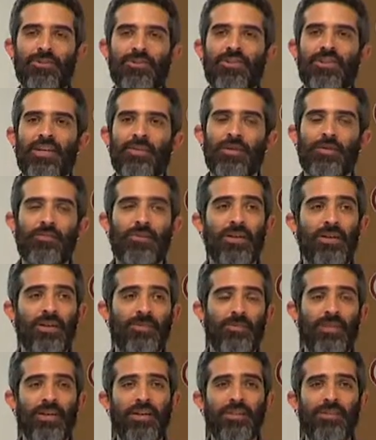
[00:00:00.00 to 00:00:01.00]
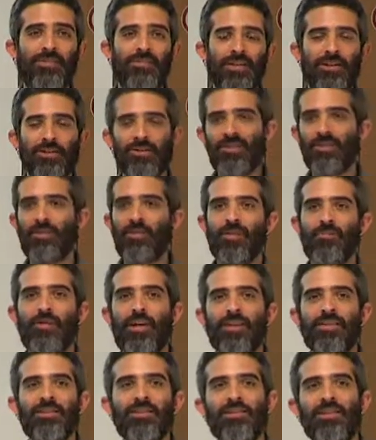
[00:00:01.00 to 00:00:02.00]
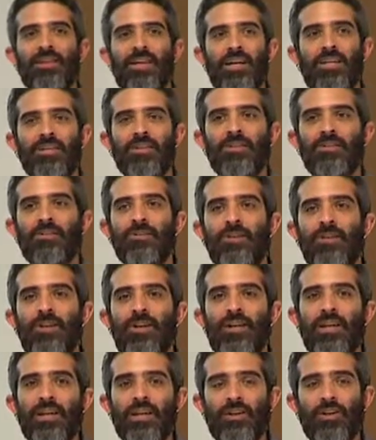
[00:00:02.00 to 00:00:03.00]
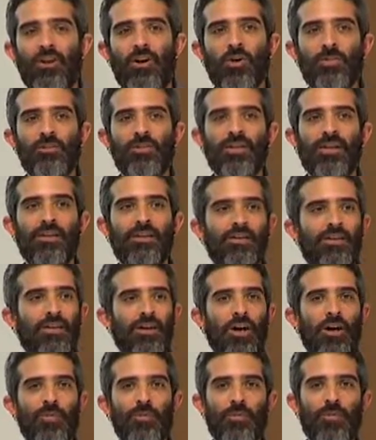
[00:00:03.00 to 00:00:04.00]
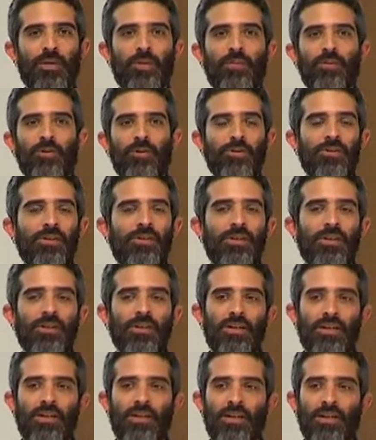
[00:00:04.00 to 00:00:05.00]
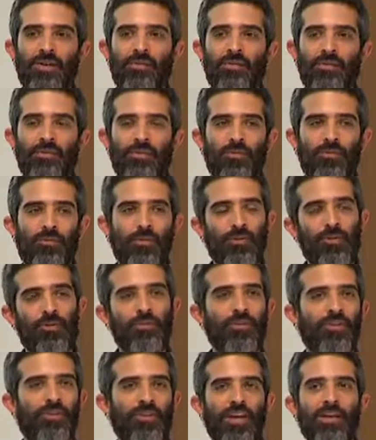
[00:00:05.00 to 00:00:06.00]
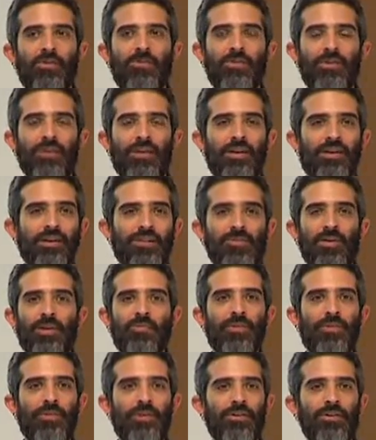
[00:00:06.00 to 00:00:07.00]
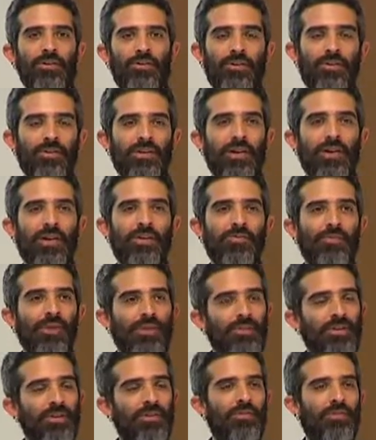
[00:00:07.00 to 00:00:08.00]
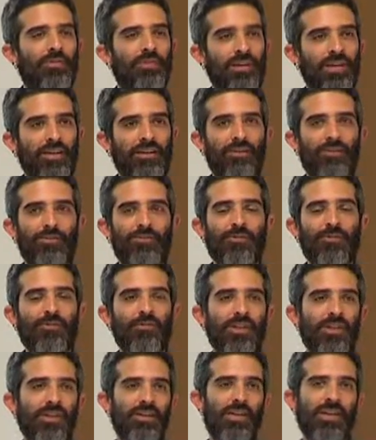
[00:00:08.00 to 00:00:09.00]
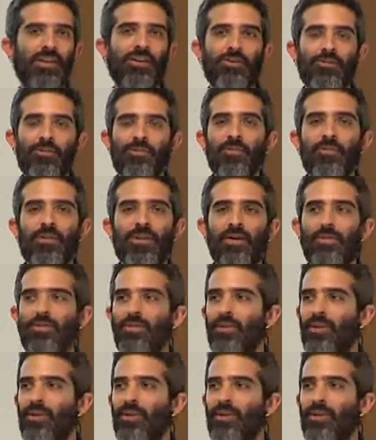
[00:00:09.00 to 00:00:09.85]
just step up and explain, here are some of the practices that I do in the hopes that other people um, will do the same and explain what they're doing, and maybe they can learn from me and I can learn from them.